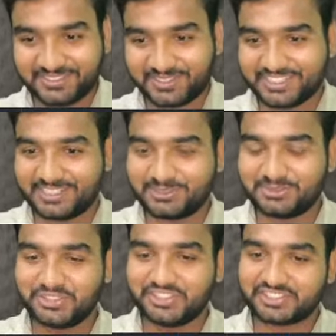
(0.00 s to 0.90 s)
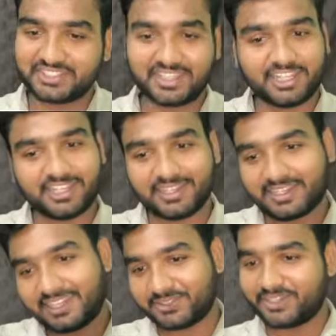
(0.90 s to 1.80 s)
Okay, then you will just
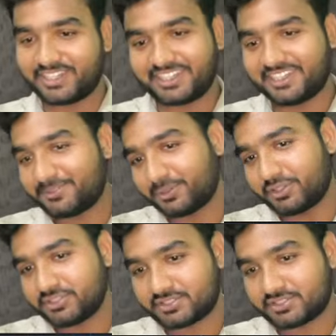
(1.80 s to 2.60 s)
write your attendance because